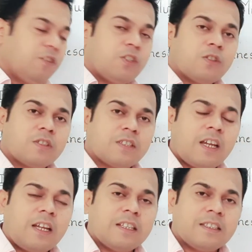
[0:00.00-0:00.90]
We should
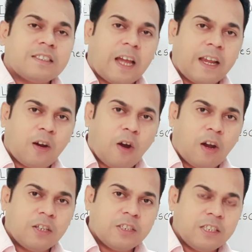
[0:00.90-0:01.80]
say
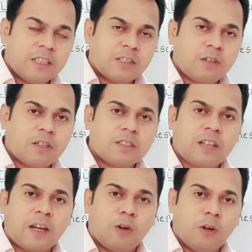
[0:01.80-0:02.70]
psychology. It's not
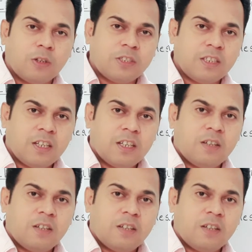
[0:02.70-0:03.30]
psychology.